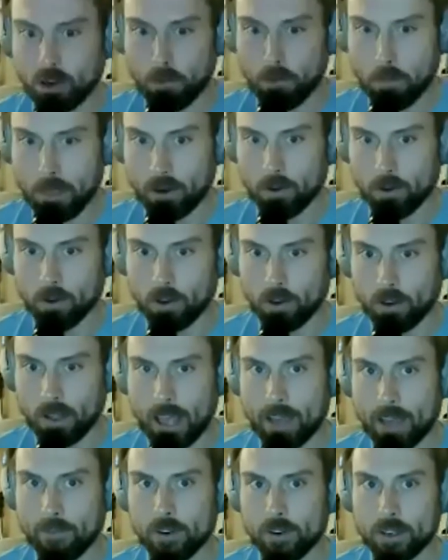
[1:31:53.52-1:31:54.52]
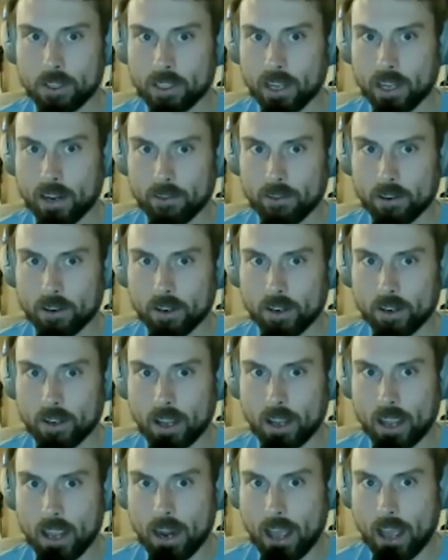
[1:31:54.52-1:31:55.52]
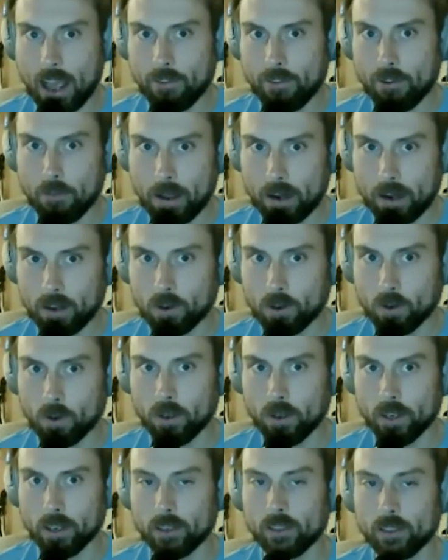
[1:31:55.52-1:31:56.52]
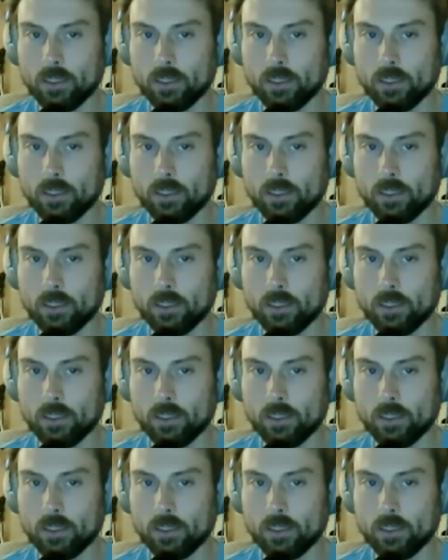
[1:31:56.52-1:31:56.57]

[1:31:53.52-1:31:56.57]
mineral ever discovered in alphabetical order.